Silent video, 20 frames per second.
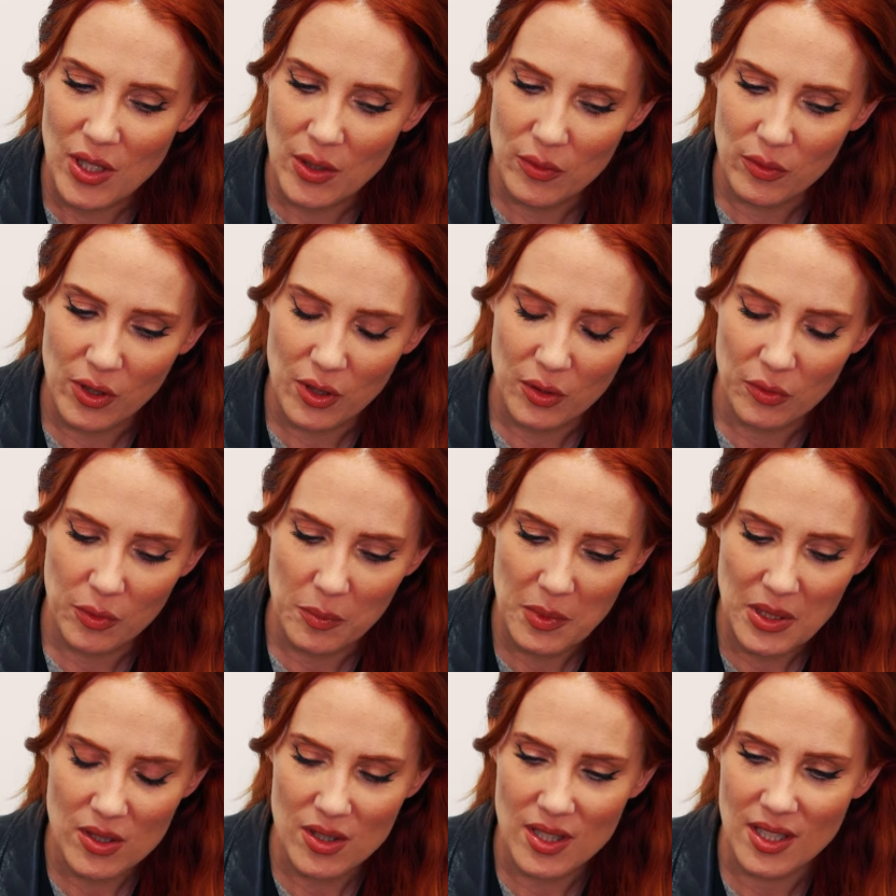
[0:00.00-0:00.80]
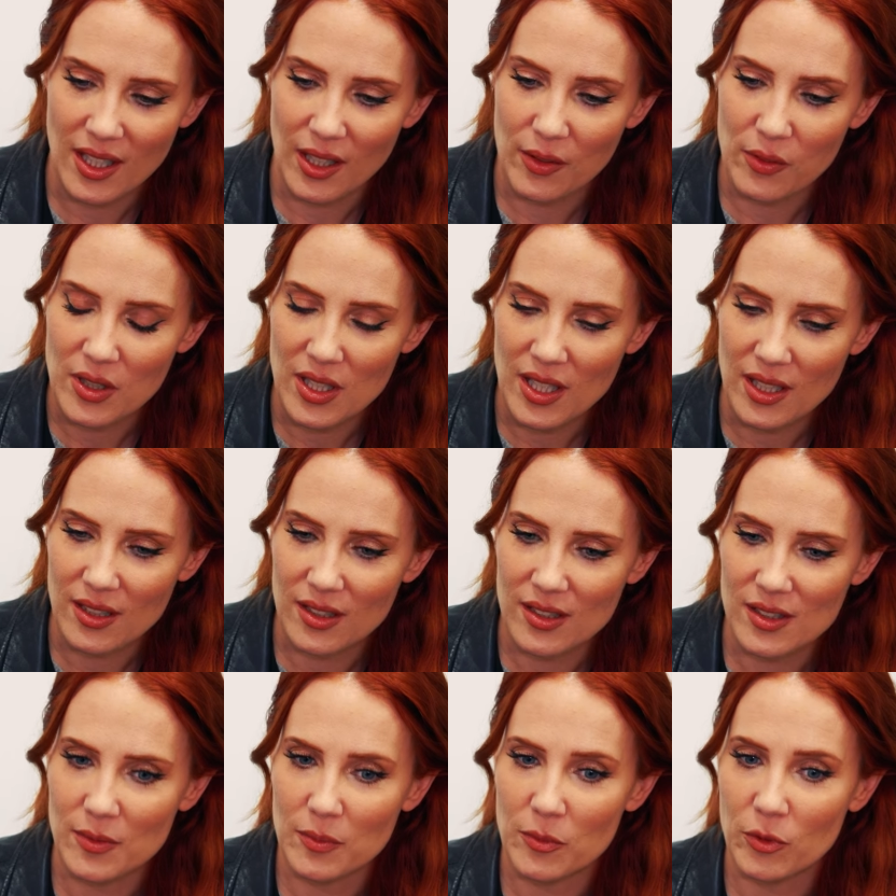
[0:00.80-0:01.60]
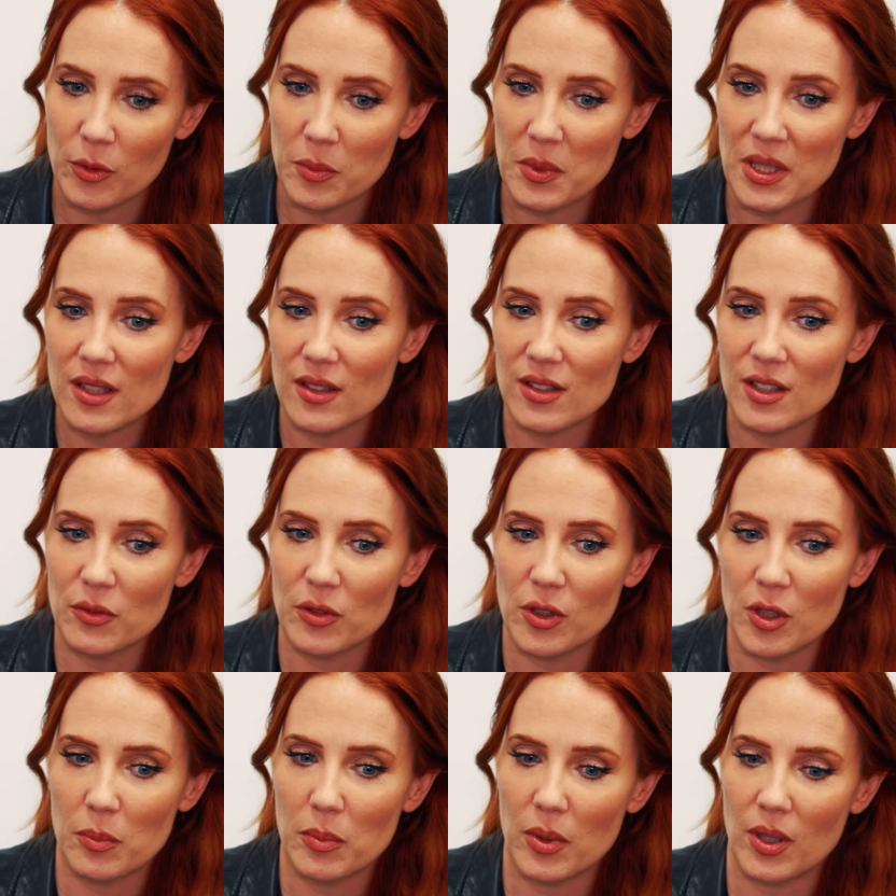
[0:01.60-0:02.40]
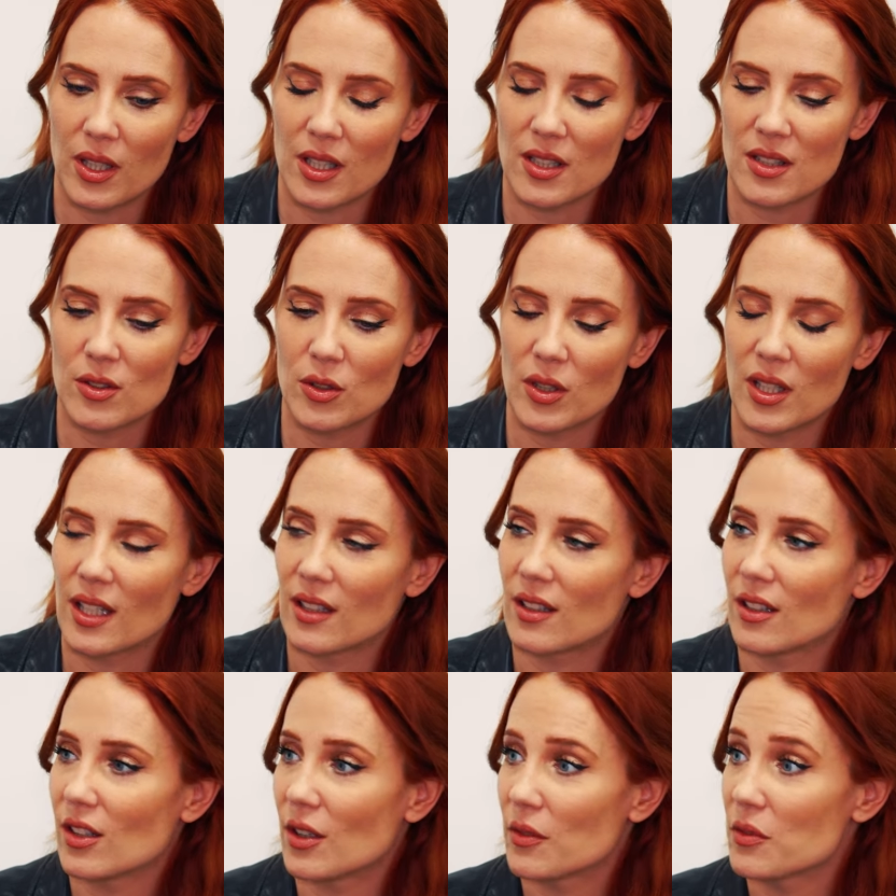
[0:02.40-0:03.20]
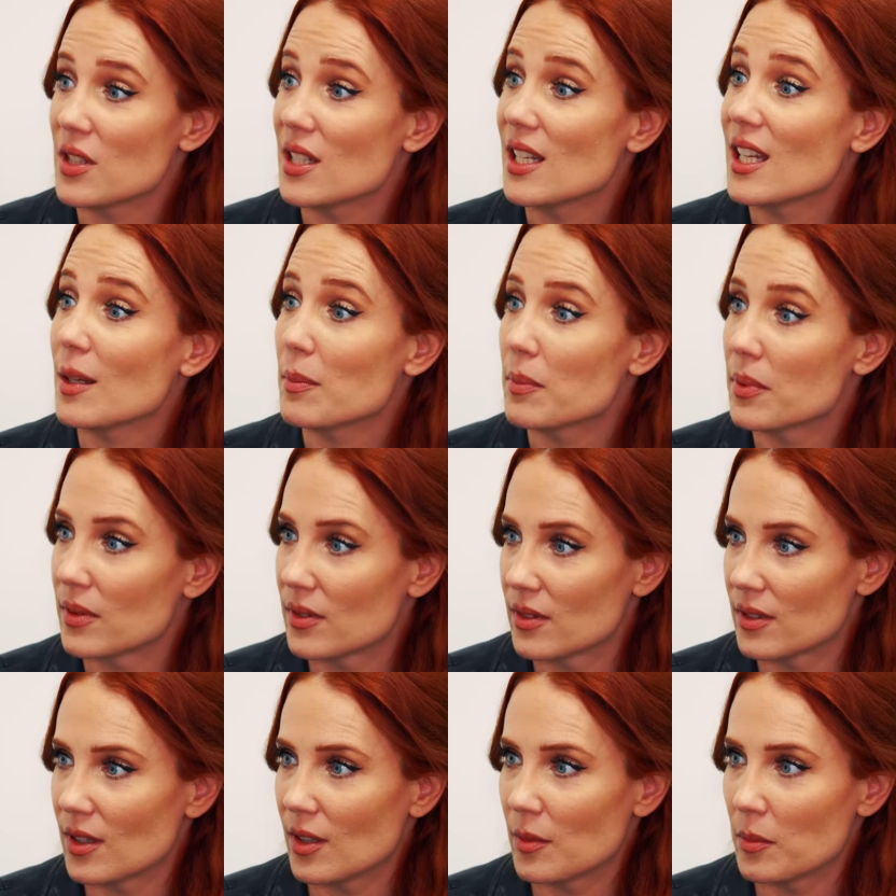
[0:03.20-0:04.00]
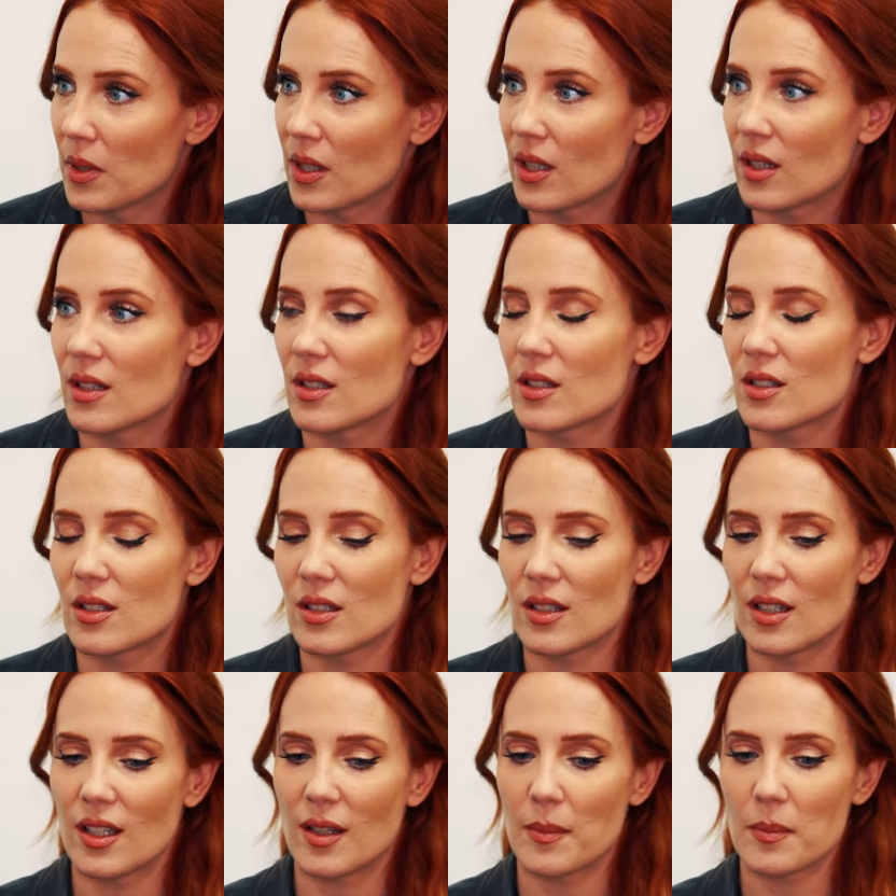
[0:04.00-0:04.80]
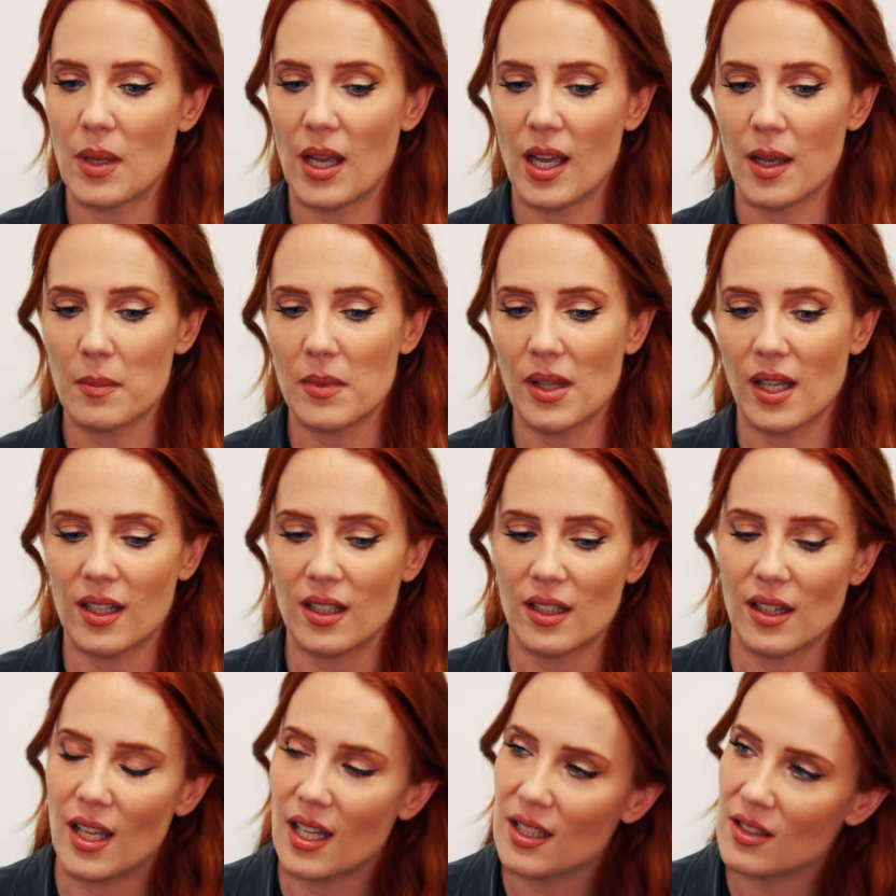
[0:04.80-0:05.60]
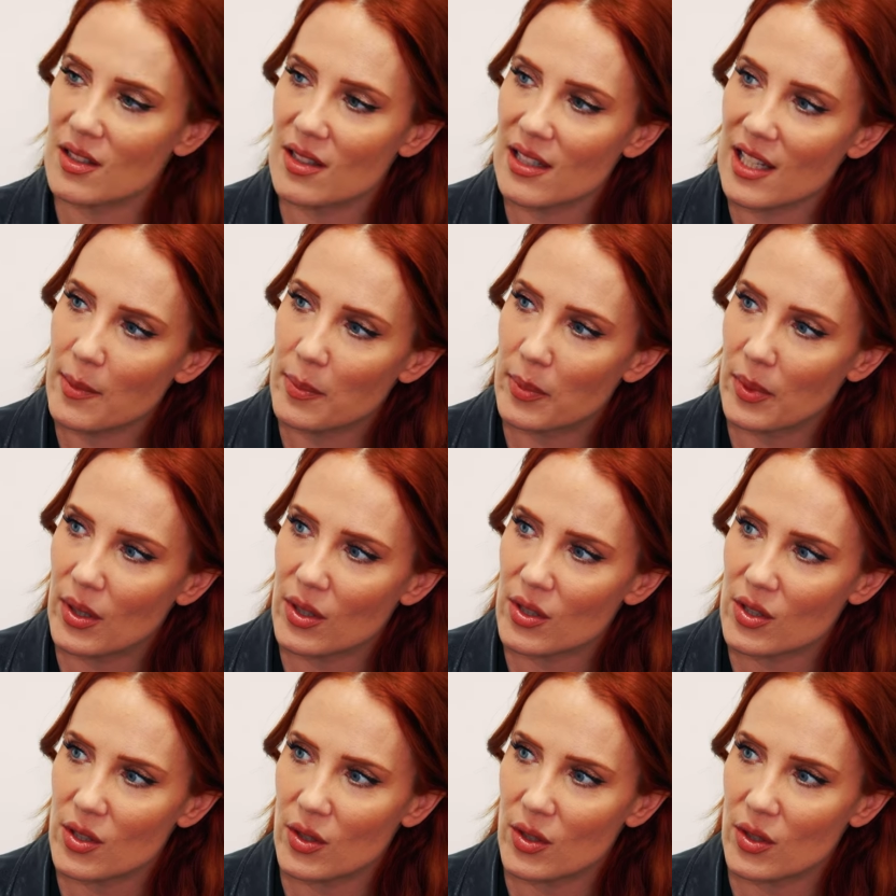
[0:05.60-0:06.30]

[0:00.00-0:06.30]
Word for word: difficult for me to sing every day. For me, the difficult part is to get enough sleep because um, I'm like a light sleeper.